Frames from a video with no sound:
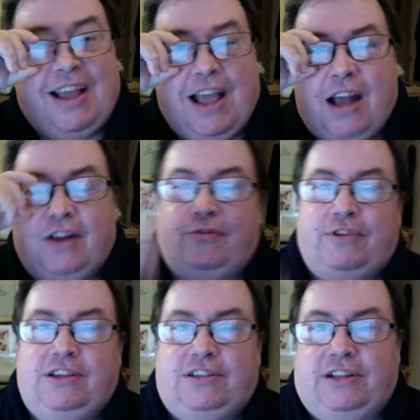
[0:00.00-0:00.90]
and
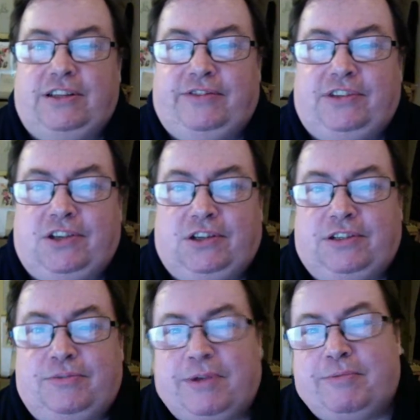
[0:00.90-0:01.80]
obviously you've decided
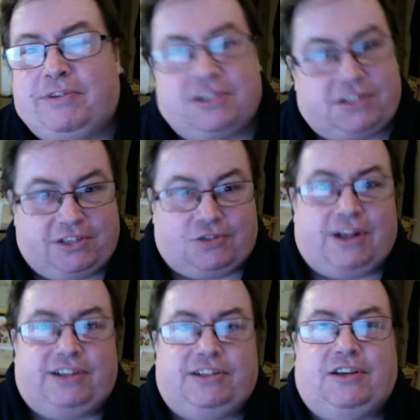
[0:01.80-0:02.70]
to maybe just
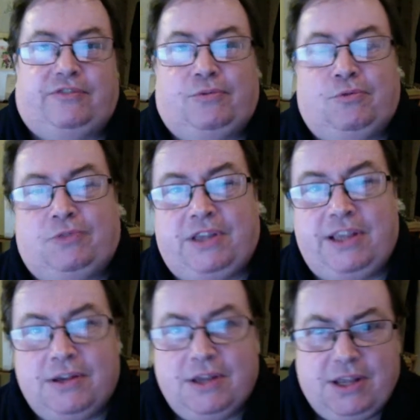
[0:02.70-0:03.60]
distract yourself from all the
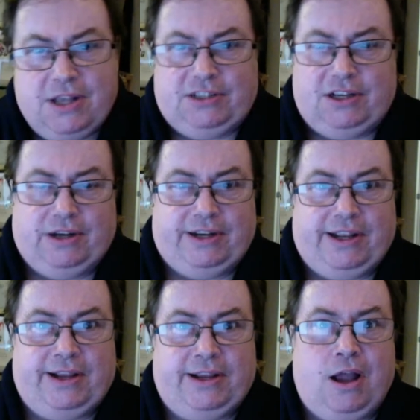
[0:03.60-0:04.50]

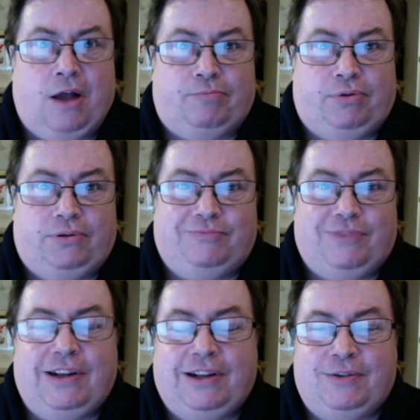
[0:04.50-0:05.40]
tidying up.
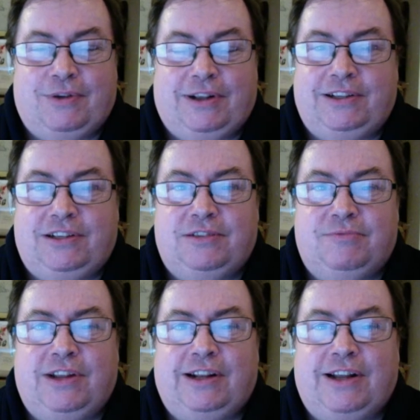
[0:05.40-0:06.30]
At any rate, this is
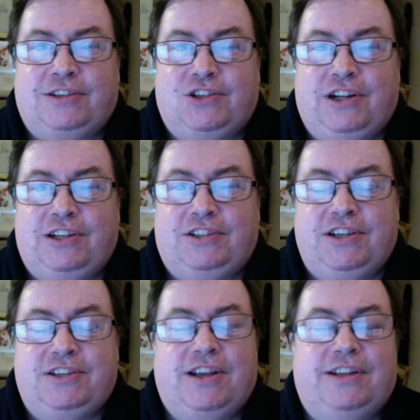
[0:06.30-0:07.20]
Nik Nak's Daily
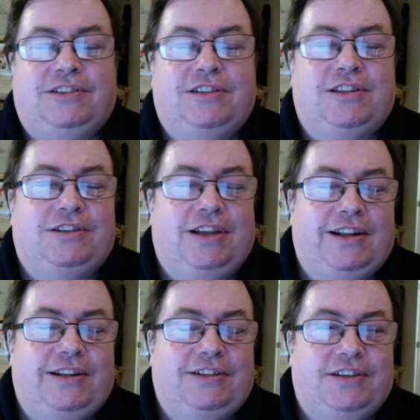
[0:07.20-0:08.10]
Teaser. It's the
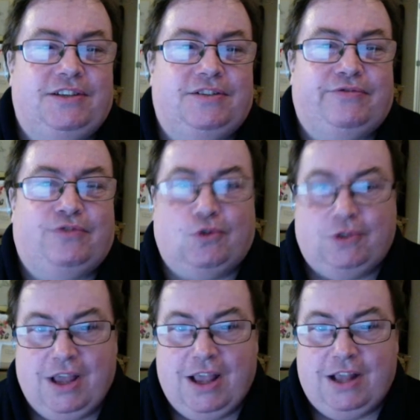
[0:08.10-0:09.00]
Daily Teaser for
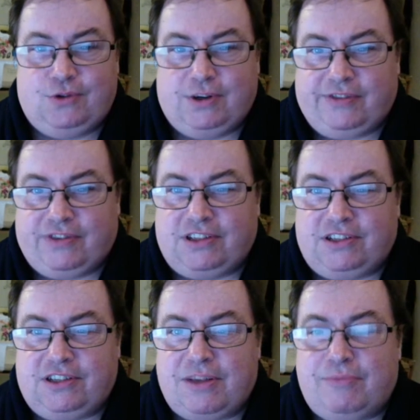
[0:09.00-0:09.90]
twenty-fifth of
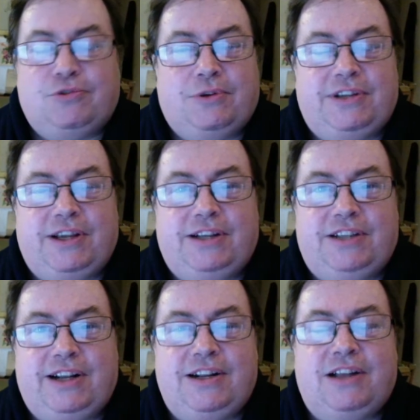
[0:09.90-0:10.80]
December twenty
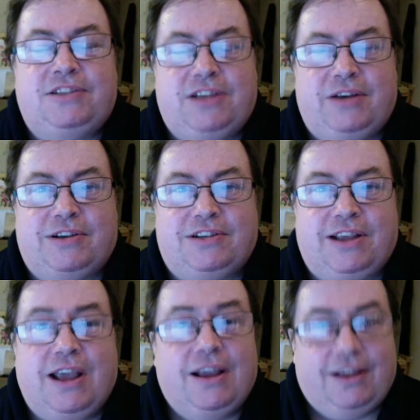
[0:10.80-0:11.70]
eighteen, and seriously,
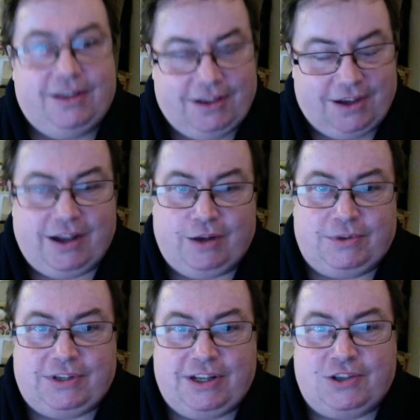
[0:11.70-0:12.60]
I hope the
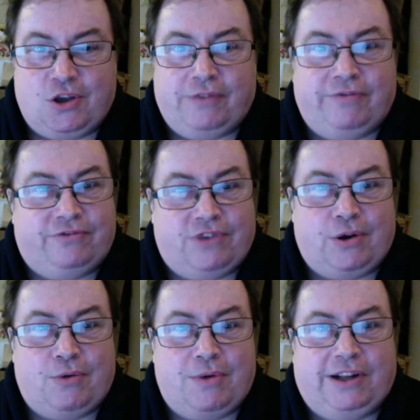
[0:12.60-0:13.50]
day's going very
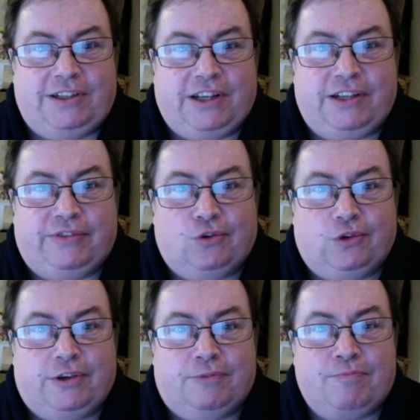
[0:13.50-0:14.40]
well indeed for you.